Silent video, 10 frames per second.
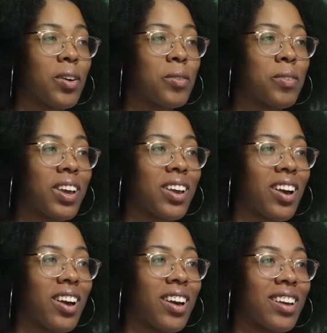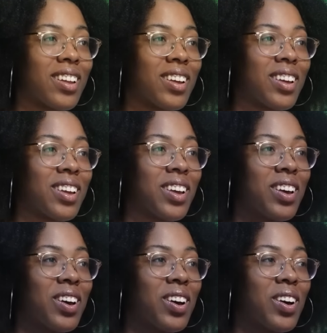Oh my god.
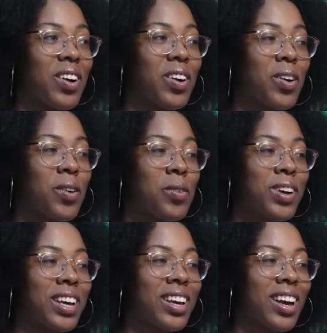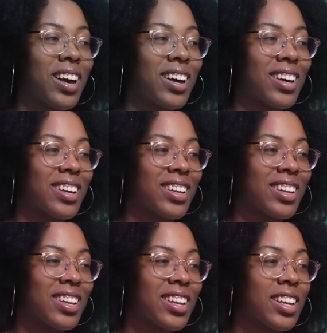Oh my
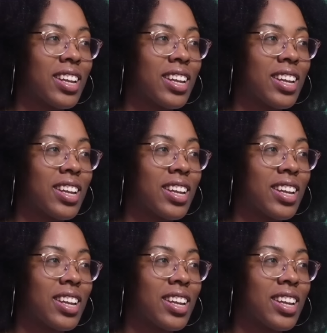god.